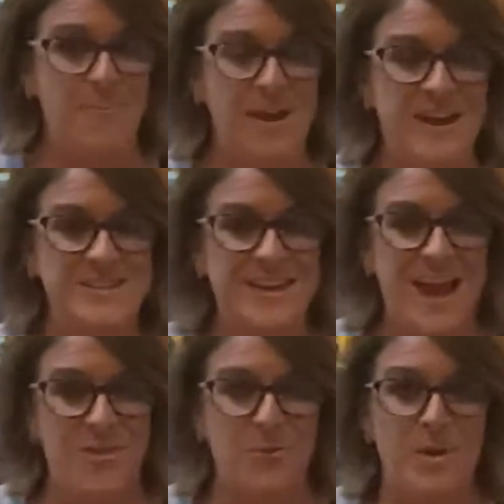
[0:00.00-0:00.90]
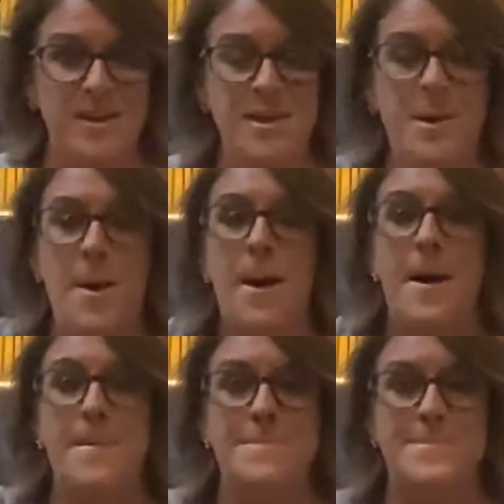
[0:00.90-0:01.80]
it out together. Ready?
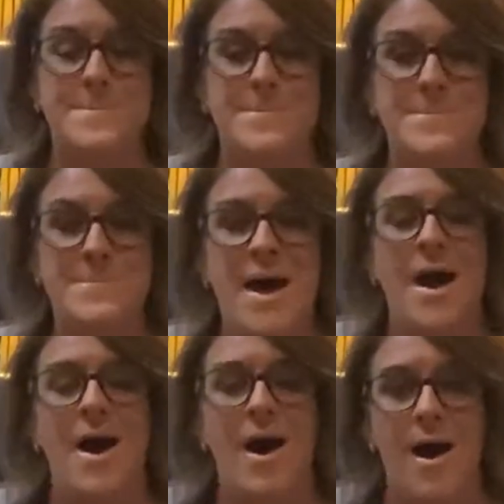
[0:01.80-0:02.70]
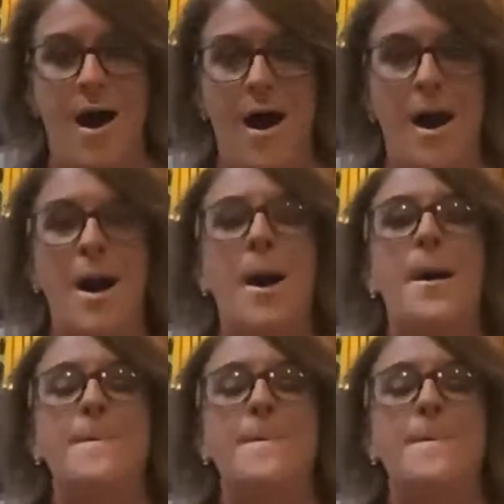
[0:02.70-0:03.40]
Mop.